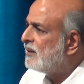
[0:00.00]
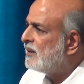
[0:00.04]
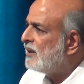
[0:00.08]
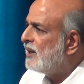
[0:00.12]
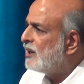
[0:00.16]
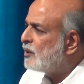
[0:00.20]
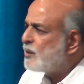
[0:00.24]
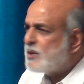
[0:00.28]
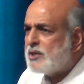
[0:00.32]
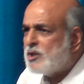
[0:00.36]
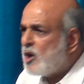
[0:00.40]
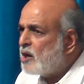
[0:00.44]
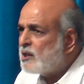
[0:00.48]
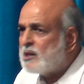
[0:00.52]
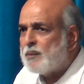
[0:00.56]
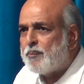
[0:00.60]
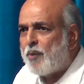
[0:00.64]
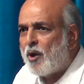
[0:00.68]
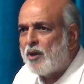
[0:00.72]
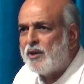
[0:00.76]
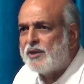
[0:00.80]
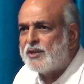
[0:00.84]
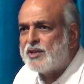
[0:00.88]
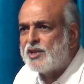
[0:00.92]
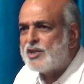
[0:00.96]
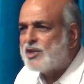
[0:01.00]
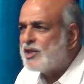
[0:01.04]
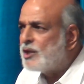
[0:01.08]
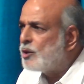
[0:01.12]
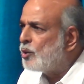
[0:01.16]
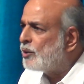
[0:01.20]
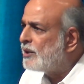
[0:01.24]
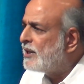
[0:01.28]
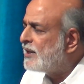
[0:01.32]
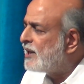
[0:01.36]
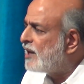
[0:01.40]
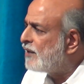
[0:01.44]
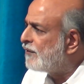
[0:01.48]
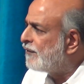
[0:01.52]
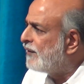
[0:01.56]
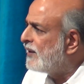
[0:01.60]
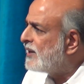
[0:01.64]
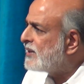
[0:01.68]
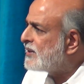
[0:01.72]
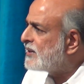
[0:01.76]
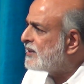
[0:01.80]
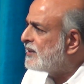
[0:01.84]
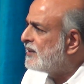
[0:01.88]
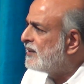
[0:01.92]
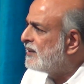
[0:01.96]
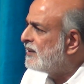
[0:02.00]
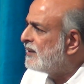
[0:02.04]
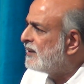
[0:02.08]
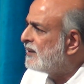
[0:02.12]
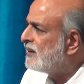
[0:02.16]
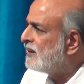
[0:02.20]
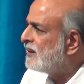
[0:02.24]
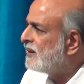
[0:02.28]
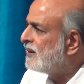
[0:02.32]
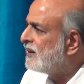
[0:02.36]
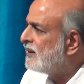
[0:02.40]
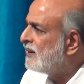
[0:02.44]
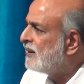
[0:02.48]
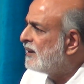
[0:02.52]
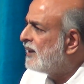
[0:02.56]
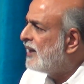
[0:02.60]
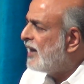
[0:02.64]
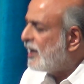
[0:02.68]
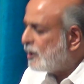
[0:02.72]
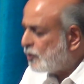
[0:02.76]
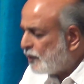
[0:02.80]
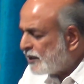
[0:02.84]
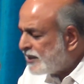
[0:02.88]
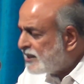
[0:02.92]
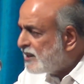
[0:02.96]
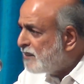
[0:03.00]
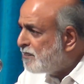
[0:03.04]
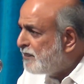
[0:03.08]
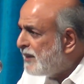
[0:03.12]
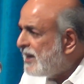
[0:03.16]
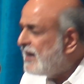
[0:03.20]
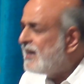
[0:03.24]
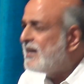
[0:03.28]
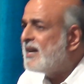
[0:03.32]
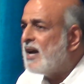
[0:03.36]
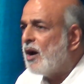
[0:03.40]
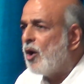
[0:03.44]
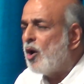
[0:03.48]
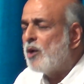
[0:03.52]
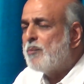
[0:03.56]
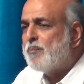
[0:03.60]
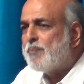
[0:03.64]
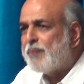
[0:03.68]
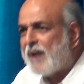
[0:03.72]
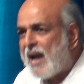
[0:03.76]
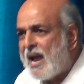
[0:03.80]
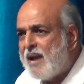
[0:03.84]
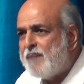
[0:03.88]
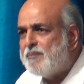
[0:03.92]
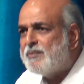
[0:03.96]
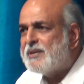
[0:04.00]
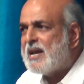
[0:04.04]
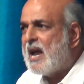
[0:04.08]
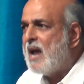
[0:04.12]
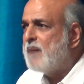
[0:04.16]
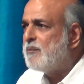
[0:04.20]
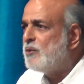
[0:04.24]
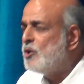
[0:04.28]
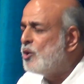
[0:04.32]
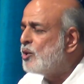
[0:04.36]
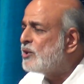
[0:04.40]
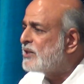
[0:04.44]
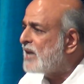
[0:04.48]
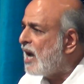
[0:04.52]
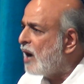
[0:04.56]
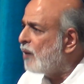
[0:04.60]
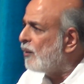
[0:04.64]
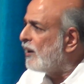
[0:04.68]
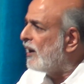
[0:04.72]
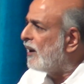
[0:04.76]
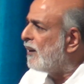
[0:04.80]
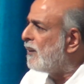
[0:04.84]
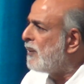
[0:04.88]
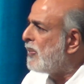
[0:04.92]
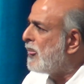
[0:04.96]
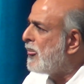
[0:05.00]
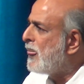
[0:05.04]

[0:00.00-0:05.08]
It was not the politician who did it first. It was the media on prime time news hour.